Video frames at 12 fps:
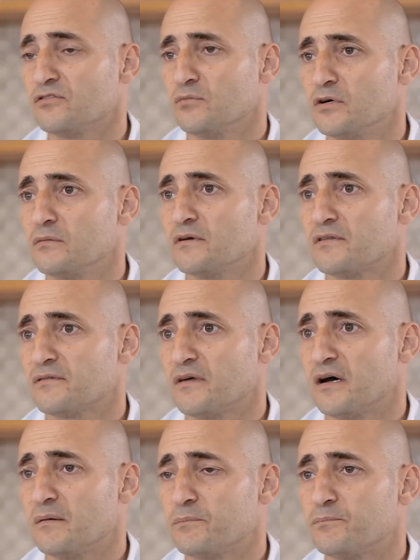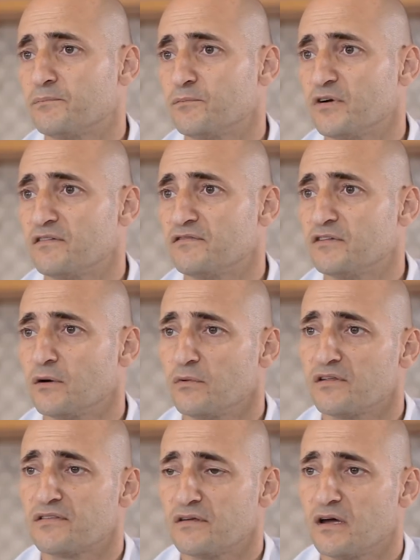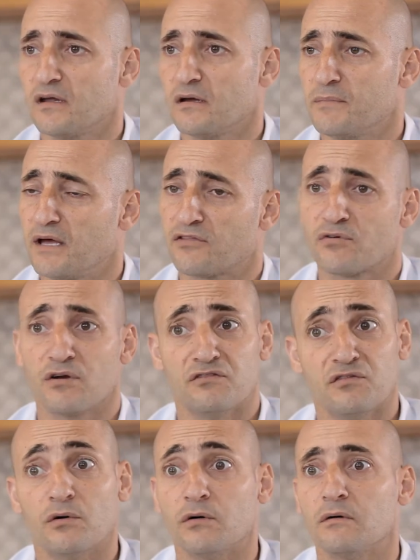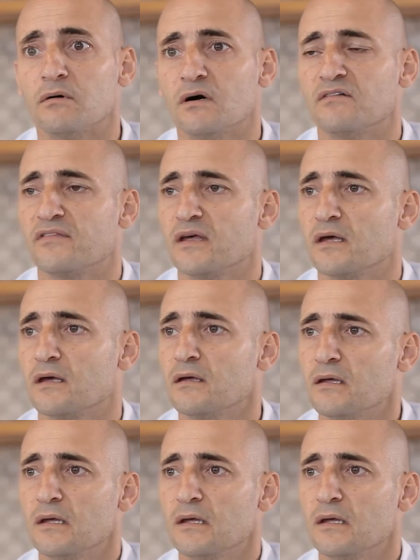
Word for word: to work with. Um, we've dealt with uh, about three or four of their